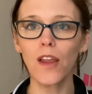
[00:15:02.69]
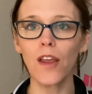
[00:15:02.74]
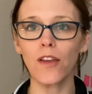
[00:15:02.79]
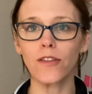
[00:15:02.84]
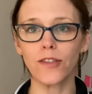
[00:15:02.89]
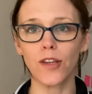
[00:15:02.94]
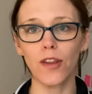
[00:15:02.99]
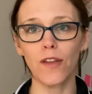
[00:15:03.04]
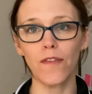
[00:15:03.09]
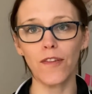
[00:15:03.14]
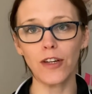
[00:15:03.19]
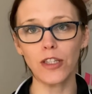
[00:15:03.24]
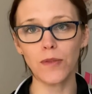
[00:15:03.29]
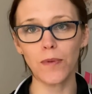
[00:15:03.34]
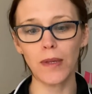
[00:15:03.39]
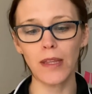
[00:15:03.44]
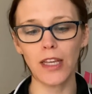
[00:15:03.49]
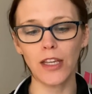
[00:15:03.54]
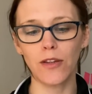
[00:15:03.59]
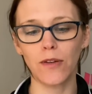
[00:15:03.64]
So the first
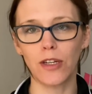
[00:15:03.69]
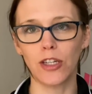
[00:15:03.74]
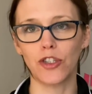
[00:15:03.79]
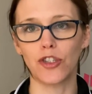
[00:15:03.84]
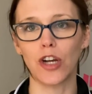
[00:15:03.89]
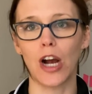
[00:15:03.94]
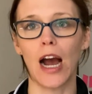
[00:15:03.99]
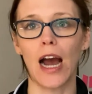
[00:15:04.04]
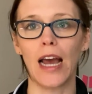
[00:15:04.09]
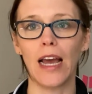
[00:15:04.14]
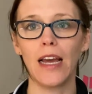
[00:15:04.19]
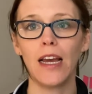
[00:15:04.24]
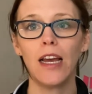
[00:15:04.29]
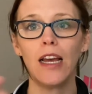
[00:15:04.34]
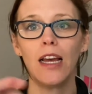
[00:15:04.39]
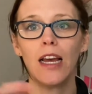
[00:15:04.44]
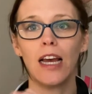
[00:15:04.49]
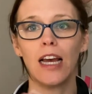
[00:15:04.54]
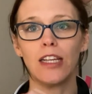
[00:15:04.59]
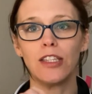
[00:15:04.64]
one that you can try
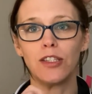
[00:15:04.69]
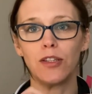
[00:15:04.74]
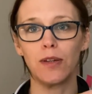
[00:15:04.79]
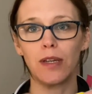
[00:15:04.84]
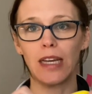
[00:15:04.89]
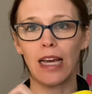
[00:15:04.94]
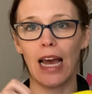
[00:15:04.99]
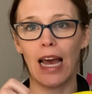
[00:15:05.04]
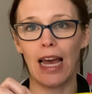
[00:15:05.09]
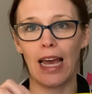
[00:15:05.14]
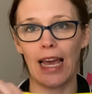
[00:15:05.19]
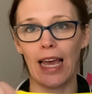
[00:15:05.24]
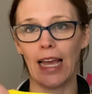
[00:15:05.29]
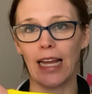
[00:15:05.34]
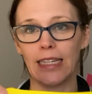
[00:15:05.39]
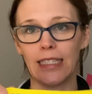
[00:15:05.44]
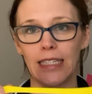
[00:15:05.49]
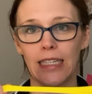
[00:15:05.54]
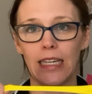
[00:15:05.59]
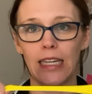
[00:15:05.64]
is you can get a
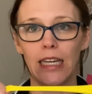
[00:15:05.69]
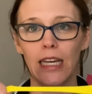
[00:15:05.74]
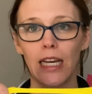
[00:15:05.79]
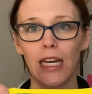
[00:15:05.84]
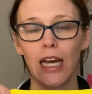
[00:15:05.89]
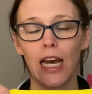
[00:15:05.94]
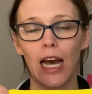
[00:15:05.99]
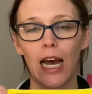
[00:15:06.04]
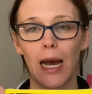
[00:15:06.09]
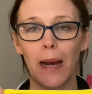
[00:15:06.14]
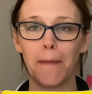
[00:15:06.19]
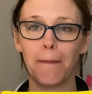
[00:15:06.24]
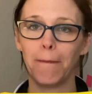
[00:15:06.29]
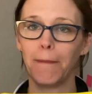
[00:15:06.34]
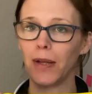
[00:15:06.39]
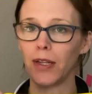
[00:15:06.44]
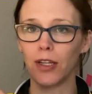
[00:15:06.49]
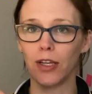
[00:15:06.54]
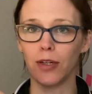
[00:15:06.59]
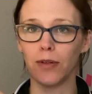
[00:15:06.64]
handy
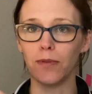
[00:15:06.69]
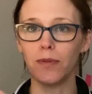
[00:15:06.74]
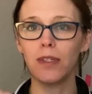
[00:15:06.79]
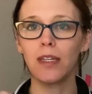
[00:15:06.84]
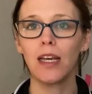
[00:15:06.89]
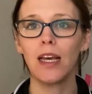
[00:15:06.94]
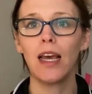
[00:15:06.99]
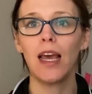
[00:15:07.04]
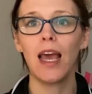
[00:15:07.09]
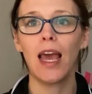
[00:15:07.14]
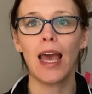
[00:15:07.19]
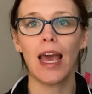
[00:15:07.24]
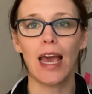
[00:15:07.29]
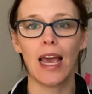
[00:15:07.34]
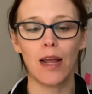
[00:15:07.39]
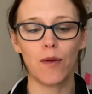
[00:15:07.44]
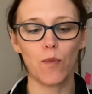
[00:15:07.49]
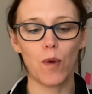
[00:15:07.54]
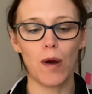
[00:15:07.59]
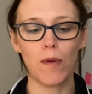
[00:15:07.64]
balloon,
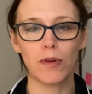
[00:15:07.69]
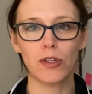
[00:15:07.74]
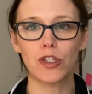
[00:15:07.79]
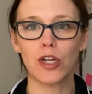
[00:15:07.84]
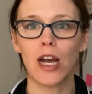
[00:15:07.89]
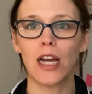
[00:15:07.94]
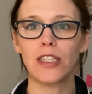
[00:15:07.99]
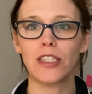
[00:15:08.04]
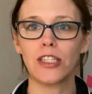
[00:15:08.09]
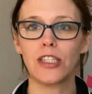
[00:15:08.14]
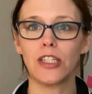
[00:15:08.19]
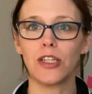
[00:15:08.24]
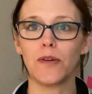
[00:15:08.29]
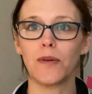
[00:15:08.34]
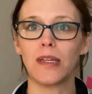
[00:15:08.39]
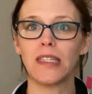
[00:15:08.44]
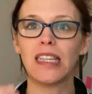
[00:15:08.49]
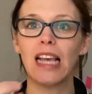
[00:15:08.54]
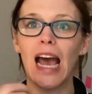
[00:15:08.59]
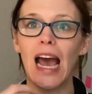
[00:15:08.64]
and what we're trying to do
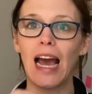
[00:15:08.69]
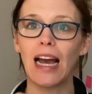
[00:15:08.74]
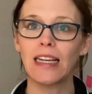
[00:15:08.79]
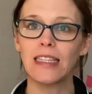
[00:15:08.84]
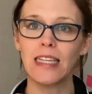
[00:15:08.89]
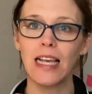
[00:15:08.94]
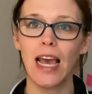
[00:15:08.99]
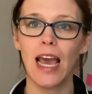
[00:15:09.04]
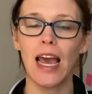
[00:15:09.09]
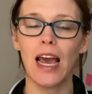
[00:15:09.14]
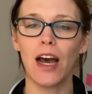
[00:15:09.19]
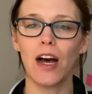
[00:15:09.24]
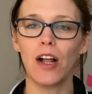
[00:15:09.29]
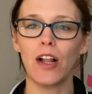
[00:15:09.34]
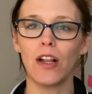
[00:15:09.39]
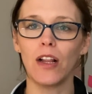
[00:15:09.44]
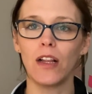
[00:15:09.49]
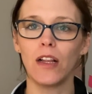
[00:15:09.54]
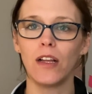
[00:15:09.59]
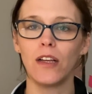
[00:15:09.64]
is
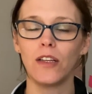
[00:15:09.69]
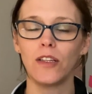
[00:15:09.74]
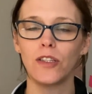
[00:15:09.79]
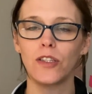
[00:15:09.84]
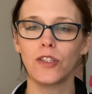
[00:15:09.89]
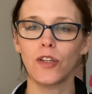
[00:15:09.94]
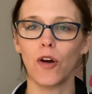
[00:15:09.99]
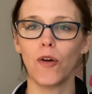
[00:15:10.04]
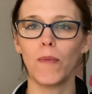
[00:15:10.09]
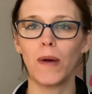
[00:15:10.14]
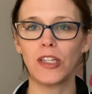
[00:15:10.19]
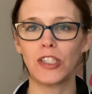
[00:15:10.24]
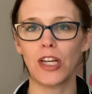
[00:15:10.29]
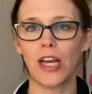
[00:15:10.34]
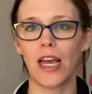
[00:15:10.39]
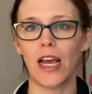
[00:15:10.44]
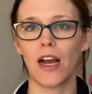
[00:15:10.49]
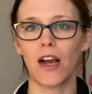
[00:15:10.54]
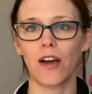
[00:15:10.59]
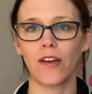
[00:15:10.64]
exhale so much
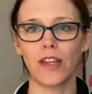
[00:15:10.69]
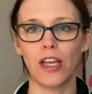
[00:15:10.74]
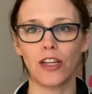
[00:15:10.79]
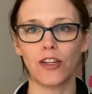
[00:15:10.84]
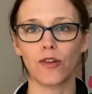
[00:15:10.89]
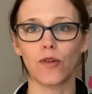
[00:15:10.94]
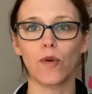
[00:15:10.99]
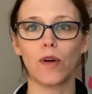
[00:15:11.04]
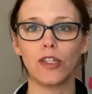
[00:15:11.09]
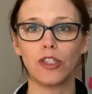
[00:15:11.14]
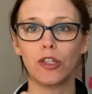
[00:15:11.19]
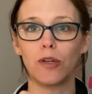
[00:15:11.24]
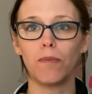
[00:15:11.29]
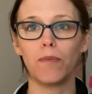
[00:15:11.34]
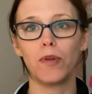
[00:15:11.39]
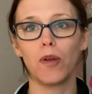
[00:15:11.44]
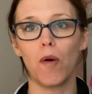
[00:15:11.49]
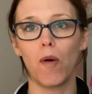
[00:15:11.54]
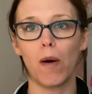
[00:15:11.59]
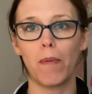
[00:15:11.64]
air that you're going to
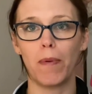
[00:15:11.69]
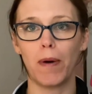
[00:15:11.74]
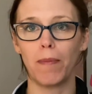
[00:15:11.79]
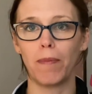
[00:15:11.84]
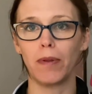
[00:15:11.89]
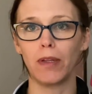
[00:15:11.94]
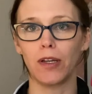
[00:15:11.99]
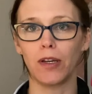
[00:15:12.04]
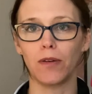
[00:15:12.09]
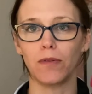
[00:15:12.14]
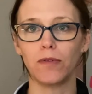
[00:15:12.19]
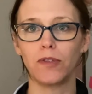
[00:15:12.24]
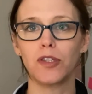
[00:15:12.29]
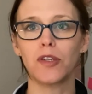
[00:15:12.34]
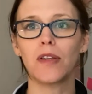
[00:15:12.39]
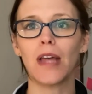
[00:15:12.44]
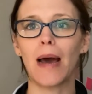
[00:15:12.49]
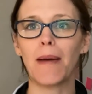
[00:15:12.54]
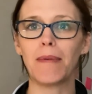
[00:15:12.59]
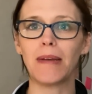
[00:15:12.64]
blow up a balloon. So
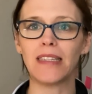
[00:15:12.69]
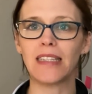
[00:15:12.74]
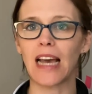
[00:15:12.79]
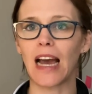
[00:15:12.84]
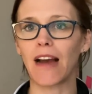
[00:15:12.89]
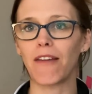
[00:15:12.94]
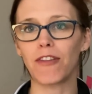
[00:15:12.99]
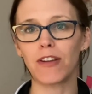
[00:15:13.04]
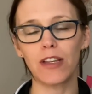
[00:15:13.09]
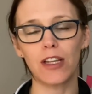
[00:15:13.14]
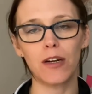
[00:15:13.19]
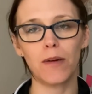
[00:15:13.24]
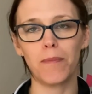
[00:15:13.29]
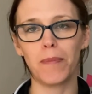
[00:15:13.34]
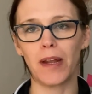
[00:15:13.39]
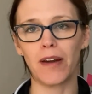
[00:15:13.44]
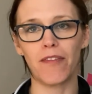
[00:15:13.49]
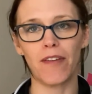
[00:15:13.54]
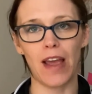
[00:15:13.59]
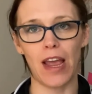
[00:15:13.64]
that means every little
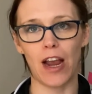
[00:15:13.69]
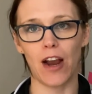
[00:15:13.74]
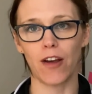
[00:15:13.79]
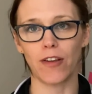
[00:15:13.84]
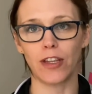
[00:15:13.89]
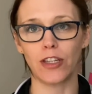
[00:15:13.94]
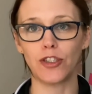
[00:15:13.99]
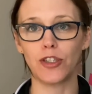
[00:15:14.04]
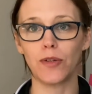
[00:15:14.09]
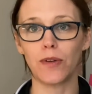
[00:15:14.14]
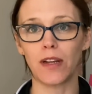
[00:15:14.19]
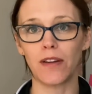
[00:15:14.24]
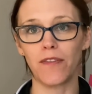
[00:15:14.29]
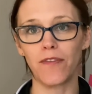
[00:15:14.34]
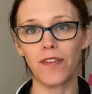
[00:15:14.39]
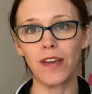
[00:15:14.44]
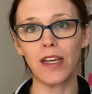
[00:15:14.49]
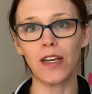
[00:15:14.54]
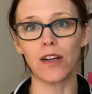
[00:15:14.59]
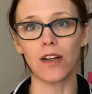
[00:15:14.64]
bit of air that you can
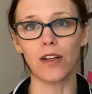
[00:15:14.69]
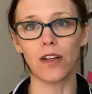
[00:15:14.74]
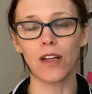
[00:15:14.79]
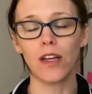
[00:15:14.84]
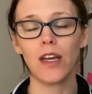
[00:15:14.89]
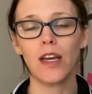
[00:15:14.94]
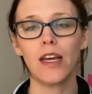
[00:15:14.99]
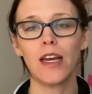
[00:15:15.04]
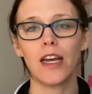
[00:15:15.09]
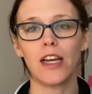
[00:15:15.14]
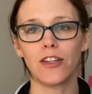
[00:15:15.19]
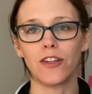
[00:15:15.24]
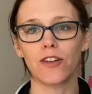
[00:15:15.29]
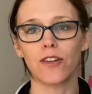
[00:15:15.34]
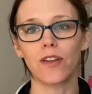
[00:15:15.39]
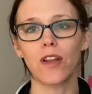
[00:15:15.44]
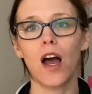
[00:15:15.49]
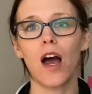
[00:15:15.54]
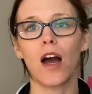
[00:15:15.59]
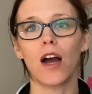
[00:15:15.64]
feel in your
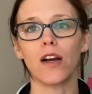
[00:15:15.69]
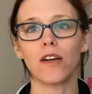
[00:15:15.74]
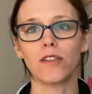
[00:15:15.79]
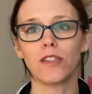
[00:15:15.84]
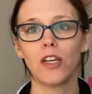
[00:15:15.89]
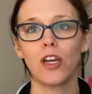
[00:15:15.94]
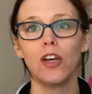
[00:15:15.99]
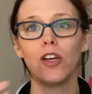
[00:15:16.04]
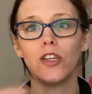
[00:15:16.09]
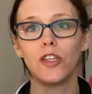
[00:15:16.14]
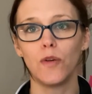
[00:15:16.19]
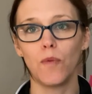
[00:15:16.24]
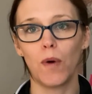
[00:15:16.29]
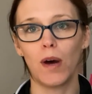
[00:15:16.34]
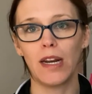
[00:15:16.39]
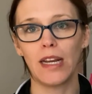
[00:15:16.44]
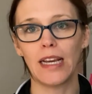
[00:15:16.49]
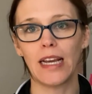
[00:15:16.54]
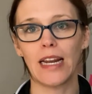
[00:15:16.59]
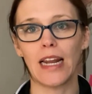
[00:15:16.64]
lungs, you
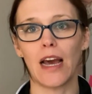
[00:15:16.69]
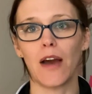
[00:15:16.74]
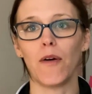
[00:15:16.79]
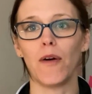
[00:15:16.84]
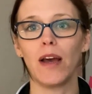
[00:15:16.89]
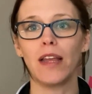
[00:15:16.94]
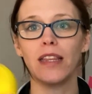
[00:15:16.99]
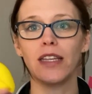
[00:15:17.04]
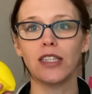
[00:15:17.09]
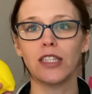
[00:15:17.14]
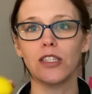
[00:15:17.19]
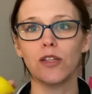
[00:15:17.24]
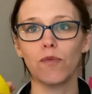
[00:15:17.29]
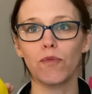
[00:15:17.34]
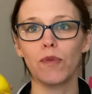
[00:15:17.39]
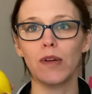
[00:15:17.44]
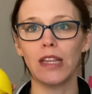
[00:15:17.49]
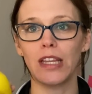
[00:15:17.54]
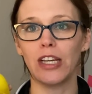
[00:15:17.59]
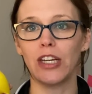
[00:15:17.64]
want to get out. And this is a
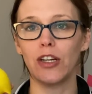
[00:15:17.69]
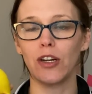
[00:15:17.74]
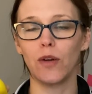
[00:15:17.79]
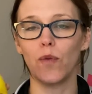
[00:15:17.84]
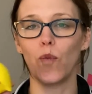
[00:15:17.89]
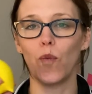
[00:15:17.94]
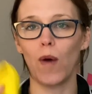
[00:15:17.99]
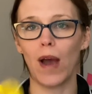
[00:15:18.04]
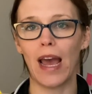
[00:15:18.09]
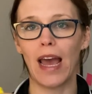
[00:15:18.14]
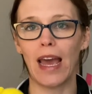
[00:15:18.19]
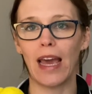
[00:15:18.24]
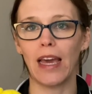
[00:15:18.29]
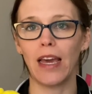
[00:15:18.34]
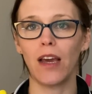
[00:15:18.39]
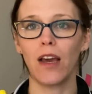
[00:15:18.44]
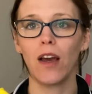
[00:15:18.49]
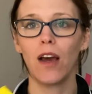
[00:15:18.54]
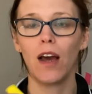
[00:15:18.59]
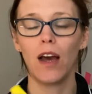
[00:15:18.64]
really good
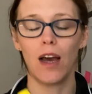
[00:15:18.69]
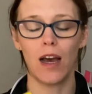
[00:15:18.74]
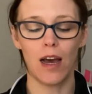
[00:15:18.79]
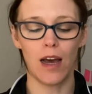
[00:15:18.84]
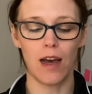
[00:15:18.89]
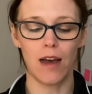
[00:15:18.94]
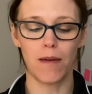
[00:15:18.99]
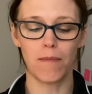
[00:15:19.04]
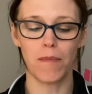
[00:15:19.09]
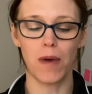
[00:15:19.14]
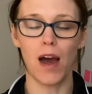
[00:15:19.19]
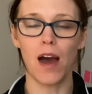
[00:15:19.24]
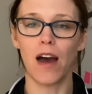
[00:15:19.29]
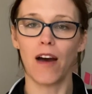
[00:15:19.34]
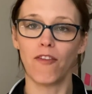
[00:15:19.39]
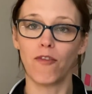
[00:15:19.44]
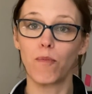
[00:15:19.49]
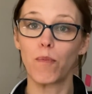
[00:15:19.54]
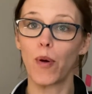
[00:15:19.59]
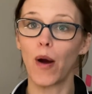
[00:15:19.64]
way
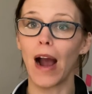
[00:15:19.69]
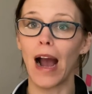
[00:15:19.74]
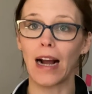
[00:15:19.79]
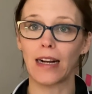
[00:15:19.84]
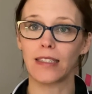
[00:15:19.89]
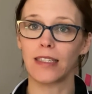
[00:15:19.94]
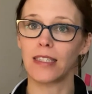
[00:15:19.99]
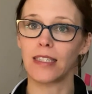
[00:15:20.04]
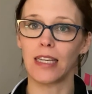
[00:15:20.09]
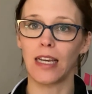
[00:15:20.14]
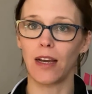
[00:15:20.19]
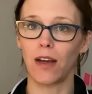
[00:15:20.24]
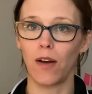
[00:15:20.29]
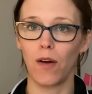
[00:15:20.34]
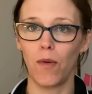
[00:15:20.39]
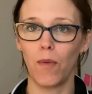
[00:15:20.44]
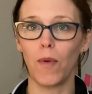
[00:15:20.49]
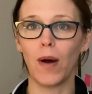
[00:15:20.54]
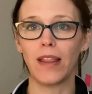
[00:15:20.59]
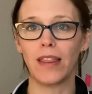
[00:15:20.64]
of practicing
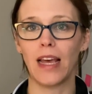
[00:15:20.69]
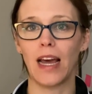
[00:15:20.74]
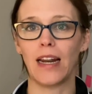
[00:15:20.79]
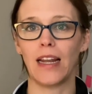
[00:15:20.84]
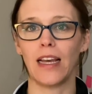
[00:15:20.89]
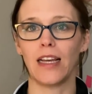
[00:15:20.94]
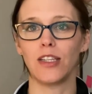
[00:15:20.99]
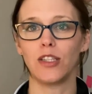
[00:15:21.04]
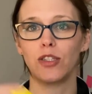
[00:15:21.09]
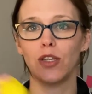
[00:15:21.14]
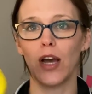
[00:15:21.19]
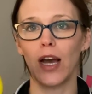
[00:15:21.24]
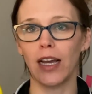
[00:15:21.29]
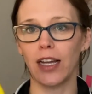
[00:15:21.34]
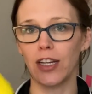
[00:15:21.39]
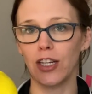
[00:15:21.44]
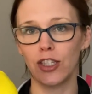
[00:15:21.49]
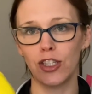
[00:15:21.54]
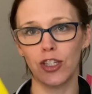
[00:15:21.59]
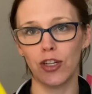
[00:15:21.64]
what that is. So I'm going
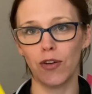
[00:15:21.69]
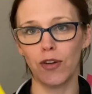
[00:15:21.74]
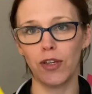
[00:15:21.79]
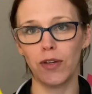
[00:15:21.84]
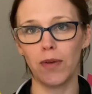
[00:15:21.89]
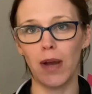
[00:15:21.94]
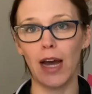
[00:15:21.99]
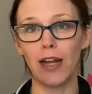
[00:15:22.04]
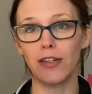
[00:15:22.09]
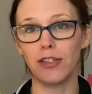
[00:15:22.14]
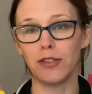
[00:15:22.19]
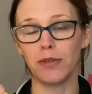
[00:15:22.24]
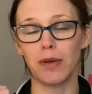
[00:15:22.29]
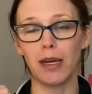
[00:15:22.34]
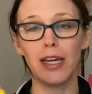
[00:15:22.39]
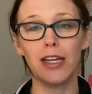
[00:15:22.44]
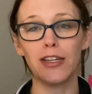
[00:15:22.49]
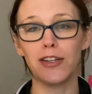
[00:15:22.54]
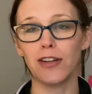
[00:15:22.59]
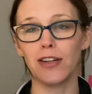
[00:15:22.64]
to show you how to do
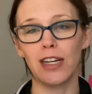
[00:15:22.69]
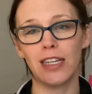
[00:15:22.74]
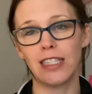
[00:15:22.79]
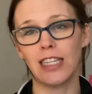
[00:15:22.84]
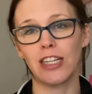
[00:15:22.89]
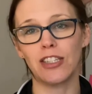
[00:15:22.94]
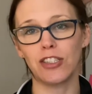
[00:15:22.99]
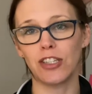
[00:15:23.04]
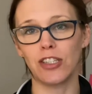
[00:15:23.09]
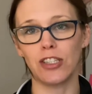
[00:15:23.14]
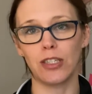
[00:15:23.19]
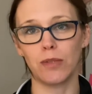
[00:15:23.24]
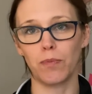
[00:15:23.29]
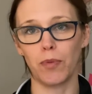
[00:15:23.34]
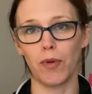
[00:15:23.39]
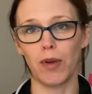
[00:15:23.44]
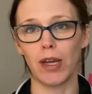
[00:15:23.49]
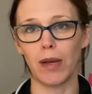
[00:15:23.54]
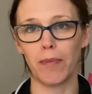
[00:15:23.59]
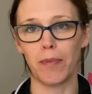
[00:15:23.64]
it. You're essentially just
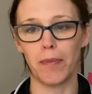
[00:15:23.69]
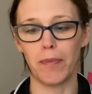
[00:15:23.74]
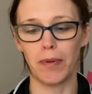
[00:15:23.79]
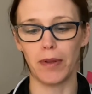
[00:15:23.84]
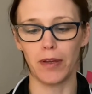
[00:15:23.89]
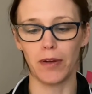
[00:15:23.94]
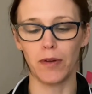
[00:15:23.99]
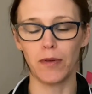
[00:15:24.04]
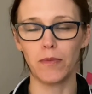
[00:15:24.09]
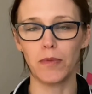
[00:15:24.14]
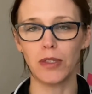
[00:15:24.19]
blowing up a balloon.